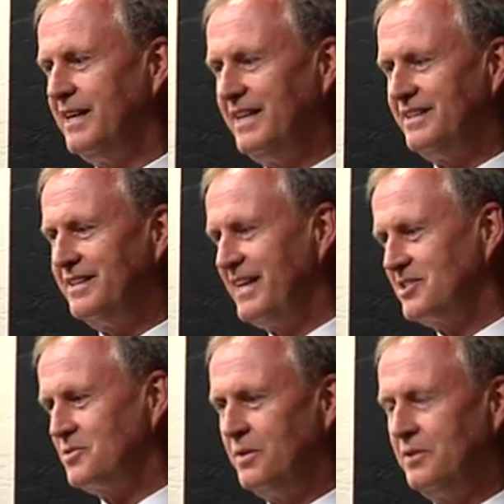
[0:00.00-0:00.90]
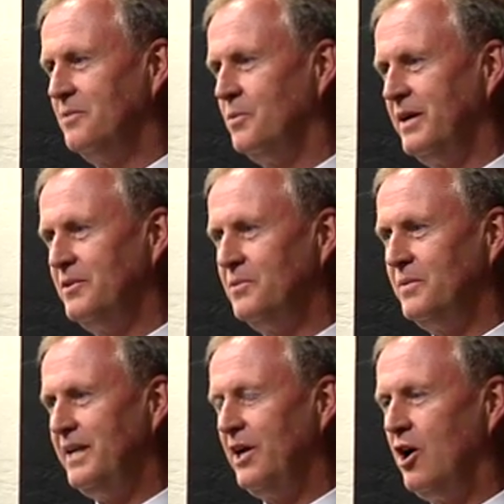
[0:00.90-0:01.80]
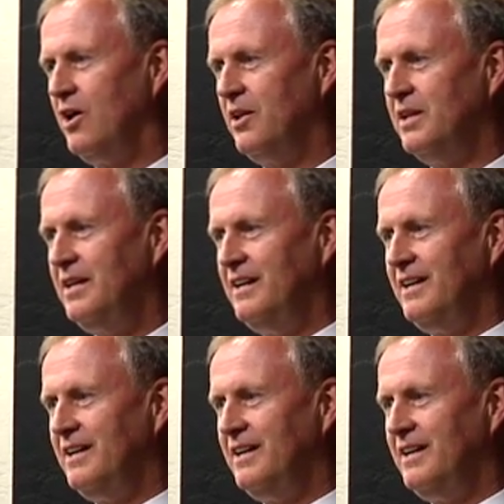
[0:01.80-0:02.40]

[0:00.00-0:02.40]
and that's what we all